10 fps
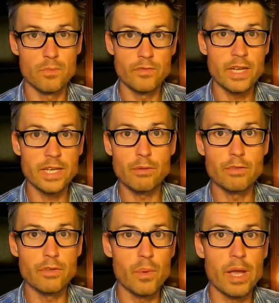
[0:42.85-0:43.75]
With that out
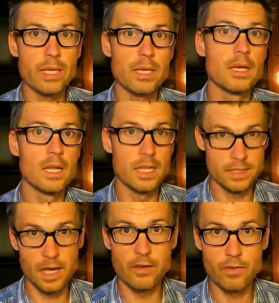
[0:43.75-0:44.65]
of the way, let's dive